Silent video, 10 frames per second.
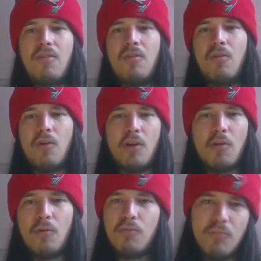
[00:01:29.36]
All in
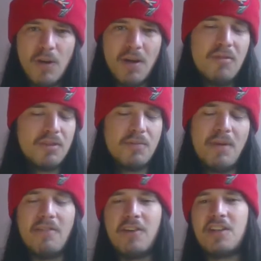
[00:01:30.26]
all, it was a
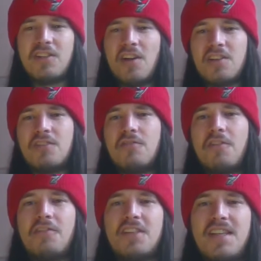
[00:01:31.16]
bit of a
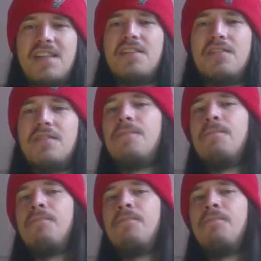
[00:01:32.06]
disaster of a season.